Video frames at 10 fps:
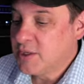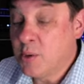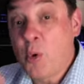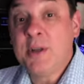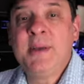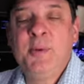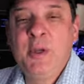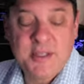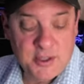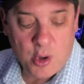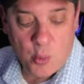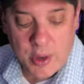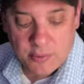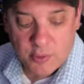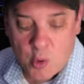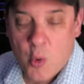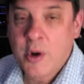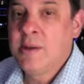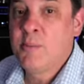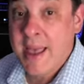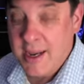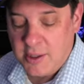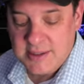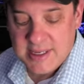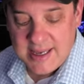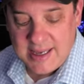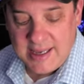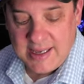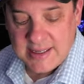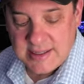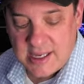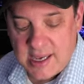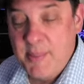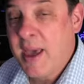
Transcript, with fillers: important tip you need to know when recording pedals is uh, a